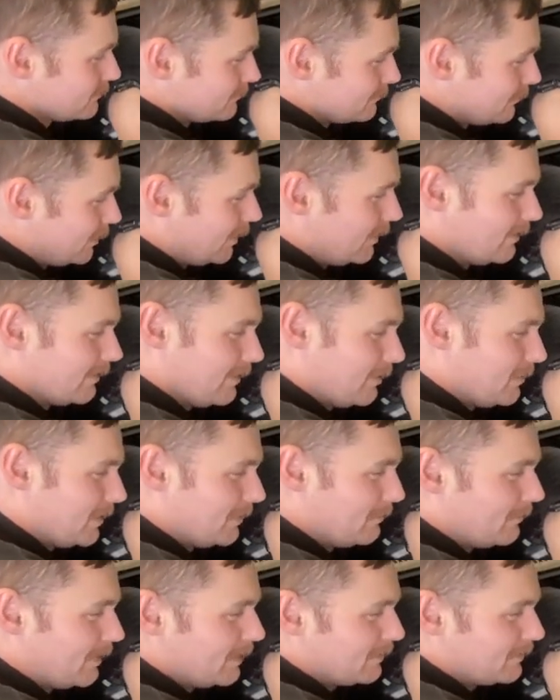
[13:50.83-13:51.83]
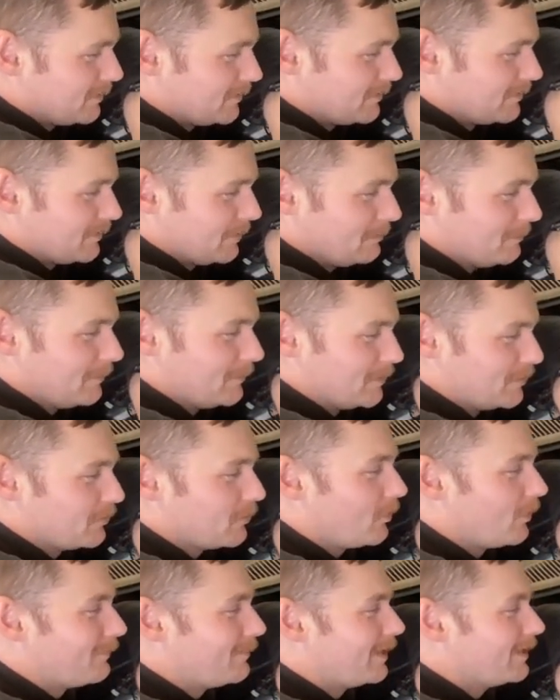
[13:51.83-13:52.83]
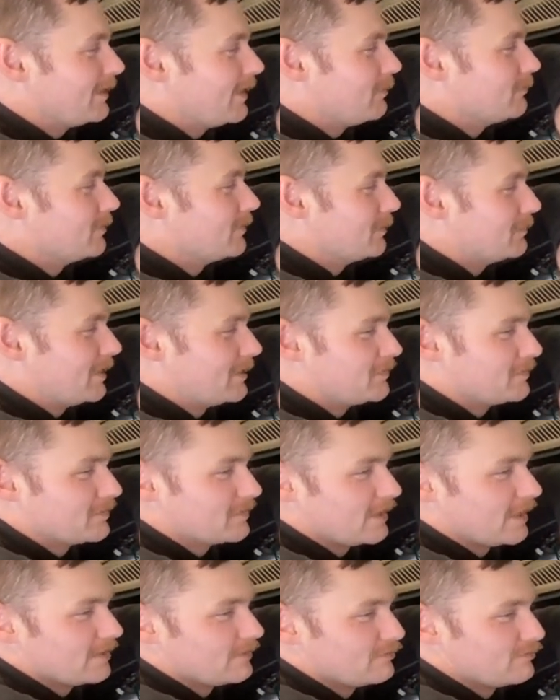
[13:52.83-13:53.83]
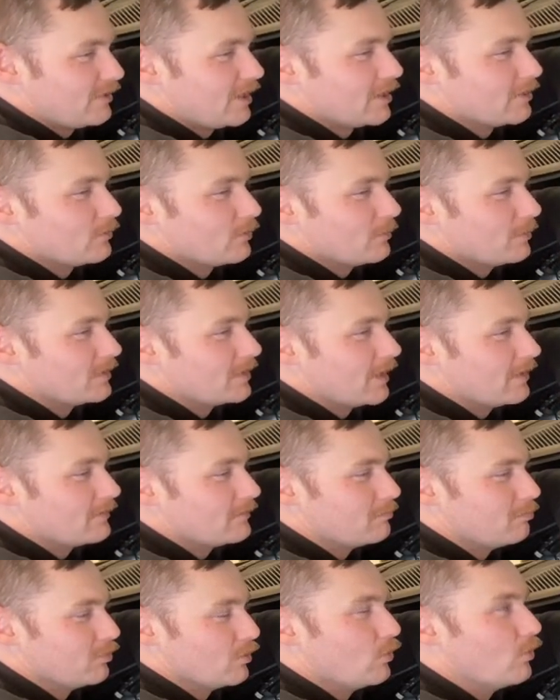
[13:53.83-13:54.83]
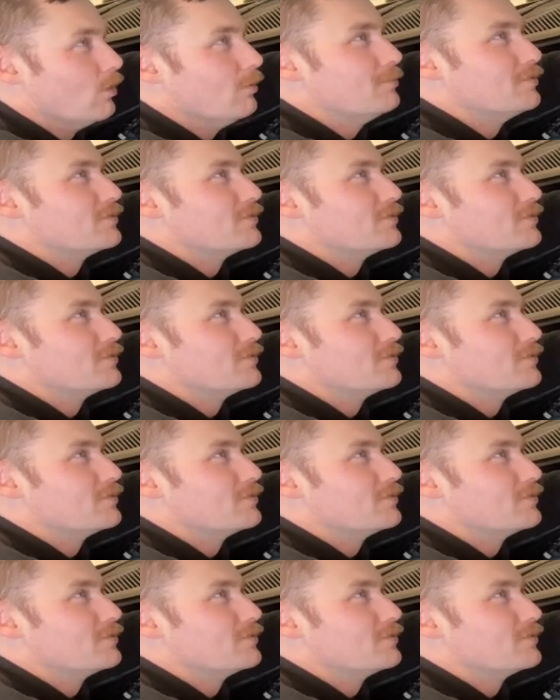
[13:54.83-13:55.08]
Well, I mean, it might just. it- you know what might happen? It might just like fire up and then it blow up